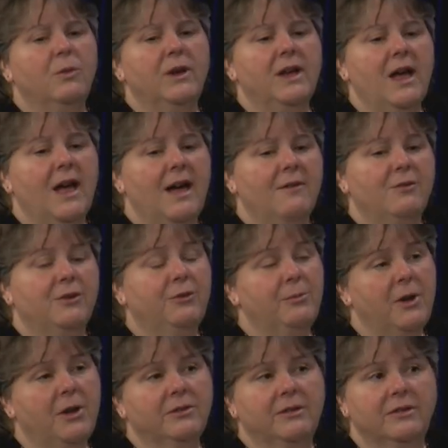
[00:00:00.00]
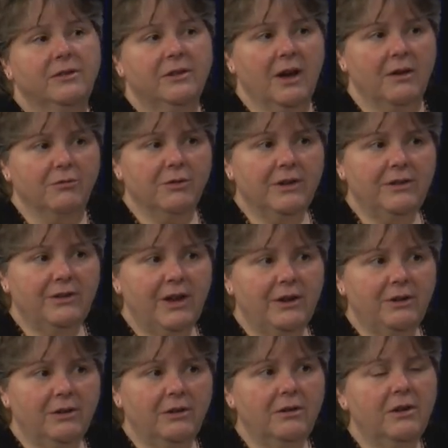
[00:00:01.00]
We have a small discovery
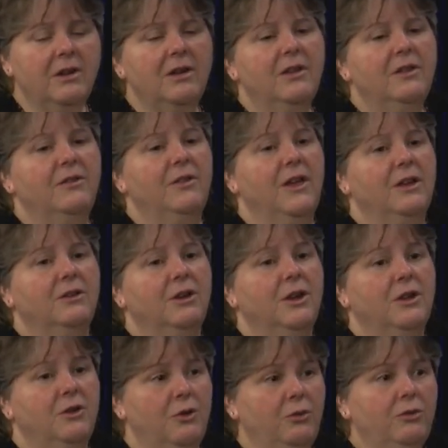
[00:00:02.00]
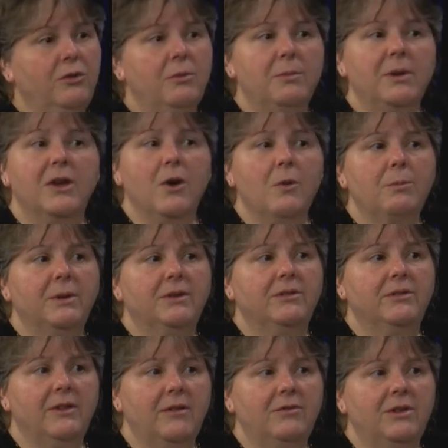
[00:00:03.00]
center that it used to be open
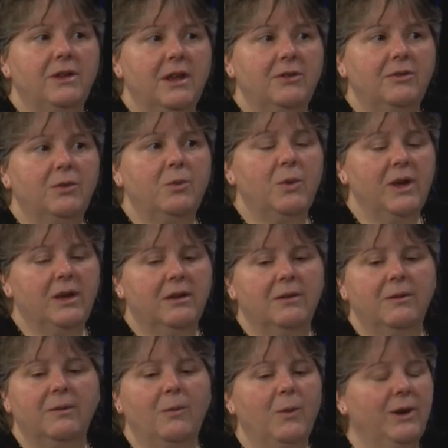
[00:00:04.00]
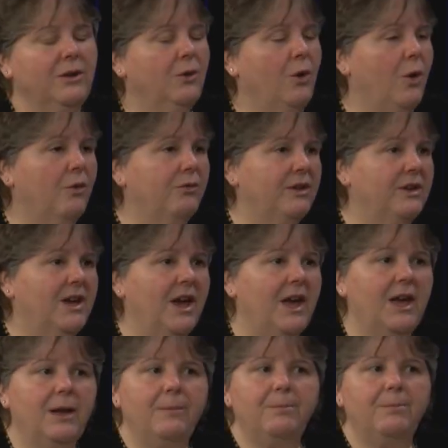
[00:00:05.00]
7 days a week. When COVID
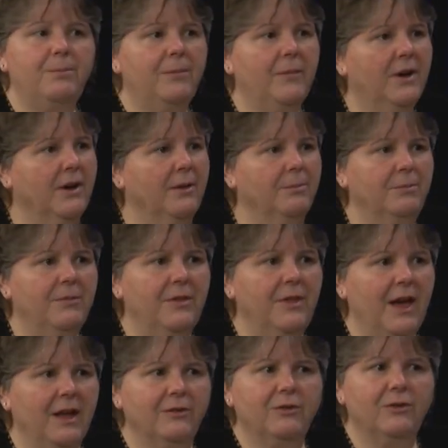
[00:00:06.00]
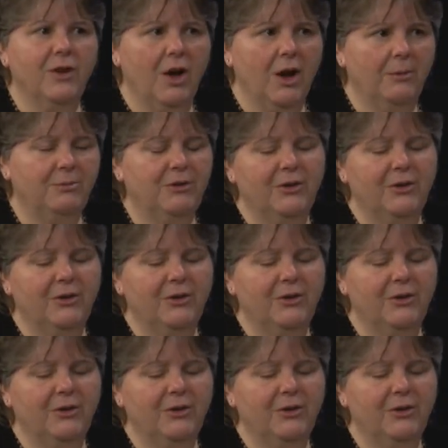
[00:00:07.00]
came, that stopped.